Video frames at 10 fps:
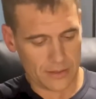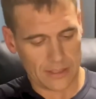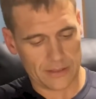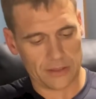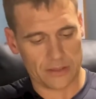
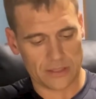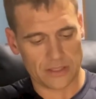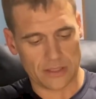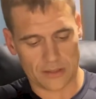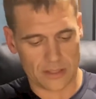And then you can
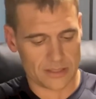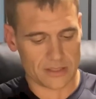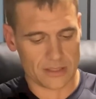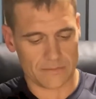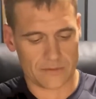see on the
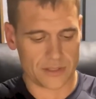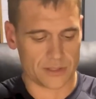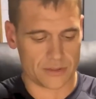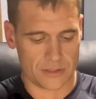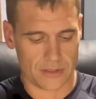inside of this
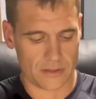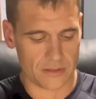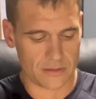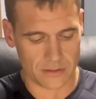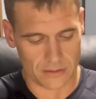shirt
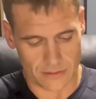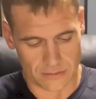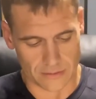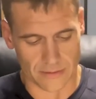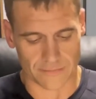here,
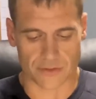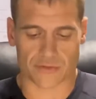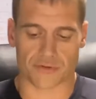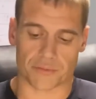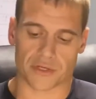so I have to
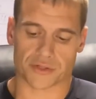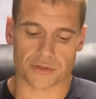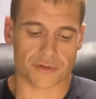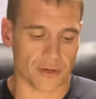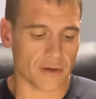strip my
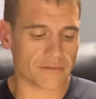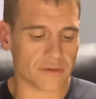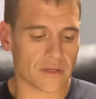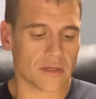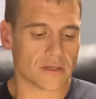shirt off to
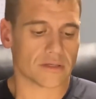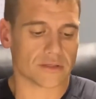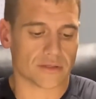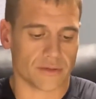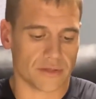
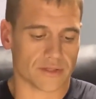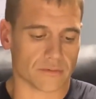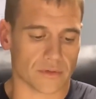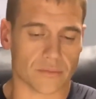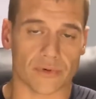show you this
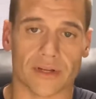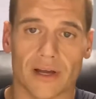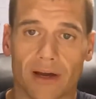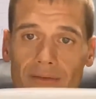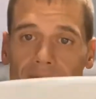one,
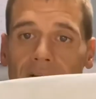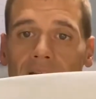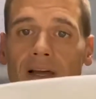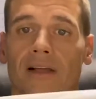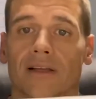but
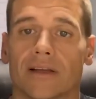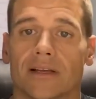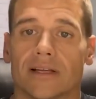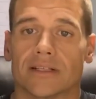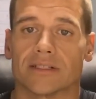
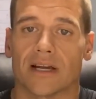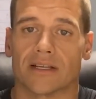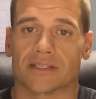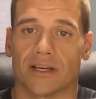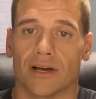
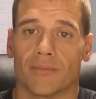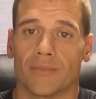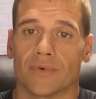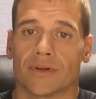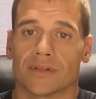got
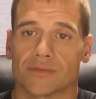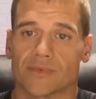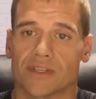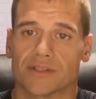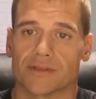some
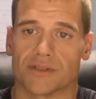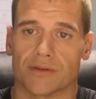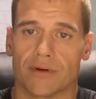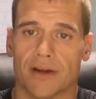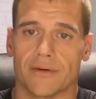sensors
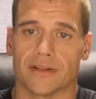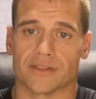that ride around.